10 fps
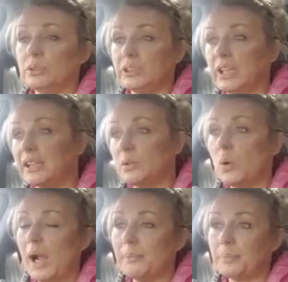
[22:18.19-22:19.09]
the other
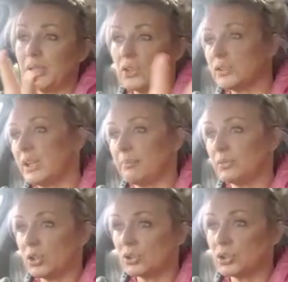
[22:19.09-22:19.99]
one, because
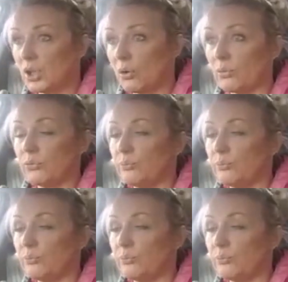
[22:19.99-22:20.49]
I'm not so